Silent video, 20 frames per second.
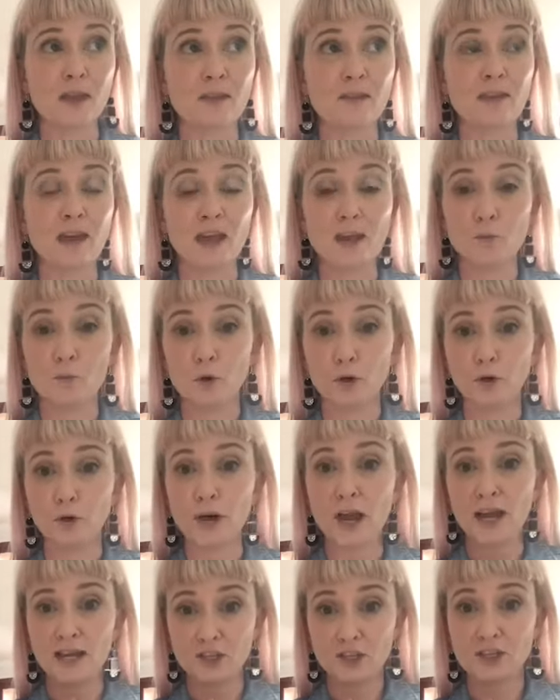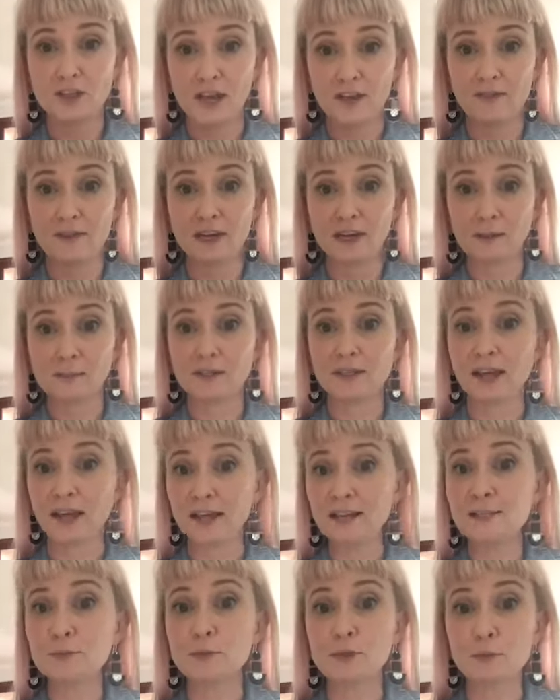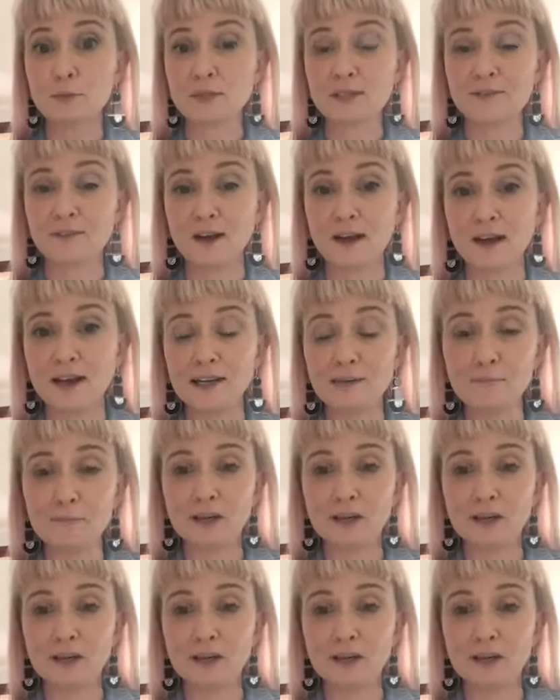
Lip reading: They were actually at the neighbor's house, which was fine,